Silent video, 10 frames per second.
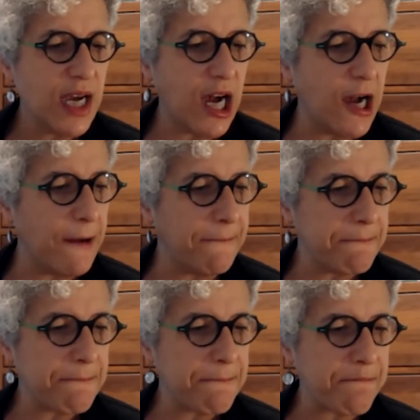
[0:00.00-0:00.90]

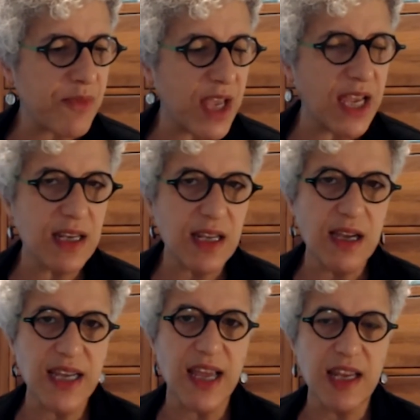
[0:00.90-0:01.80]
Um, and
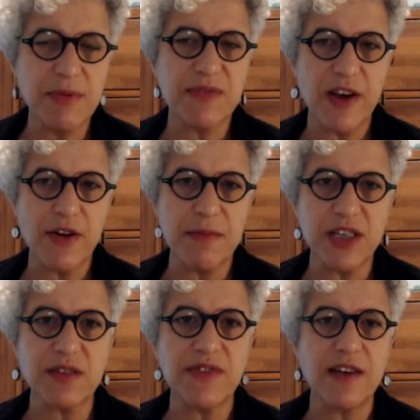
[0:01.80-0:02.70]
again, he was very
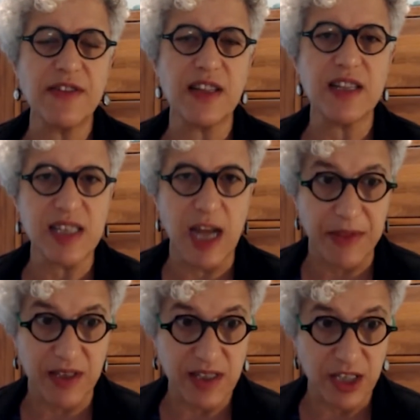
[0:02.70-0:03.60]
much involved in the
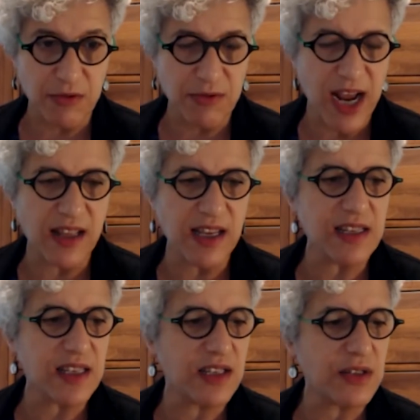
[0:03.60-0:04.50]
Stop the Steal
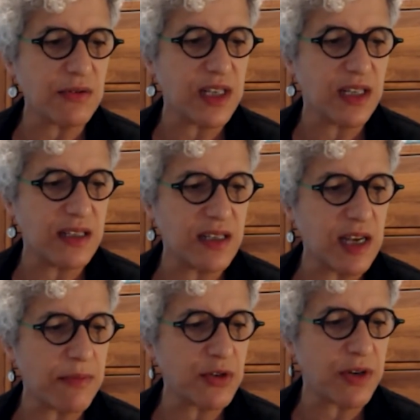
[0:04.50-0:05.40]
rallies in, in
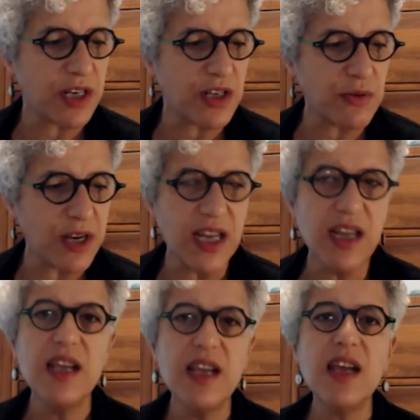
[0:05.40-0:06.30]
December
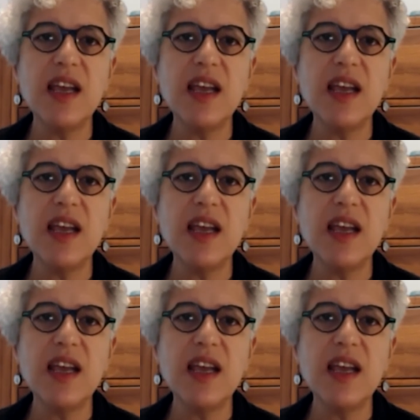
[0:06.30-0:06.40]
2020.